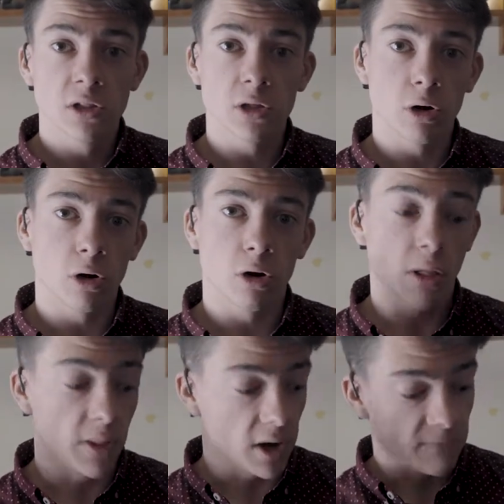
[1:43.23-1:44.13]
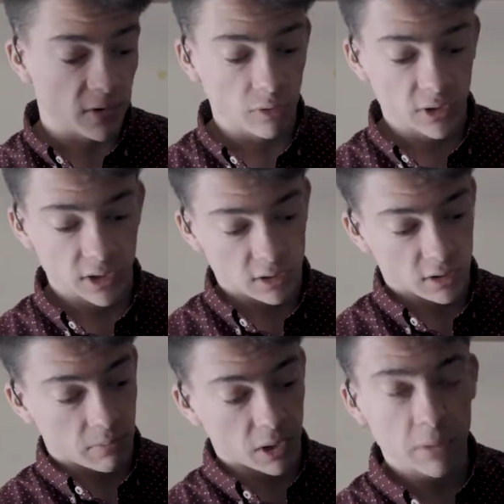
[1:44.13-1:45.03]
So, and then I found this. It's
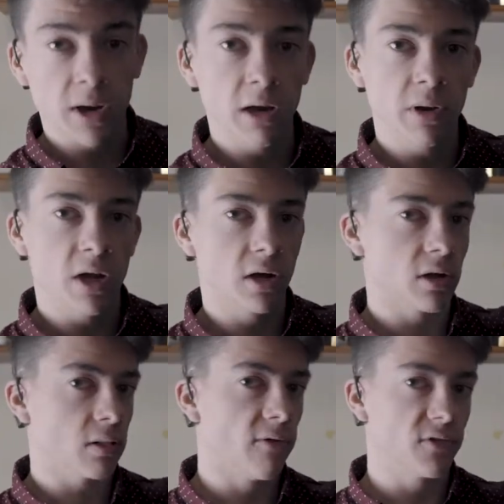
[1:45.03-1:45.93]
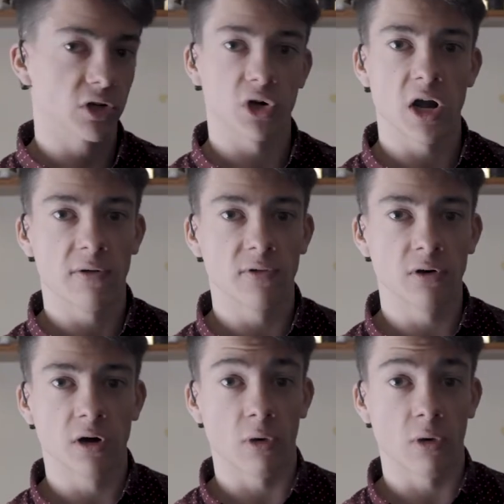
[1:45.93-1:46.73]
a pretty big because I love to travel.